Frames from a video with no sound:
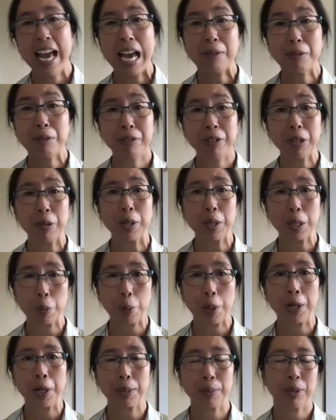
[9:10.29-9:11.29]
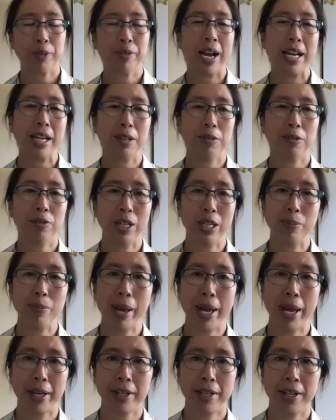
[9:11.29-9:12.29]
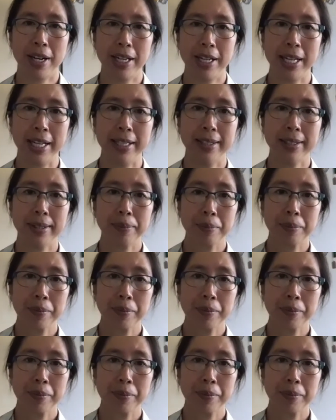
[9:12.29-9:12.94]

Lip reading: and reviewing their work and providing feedback on it.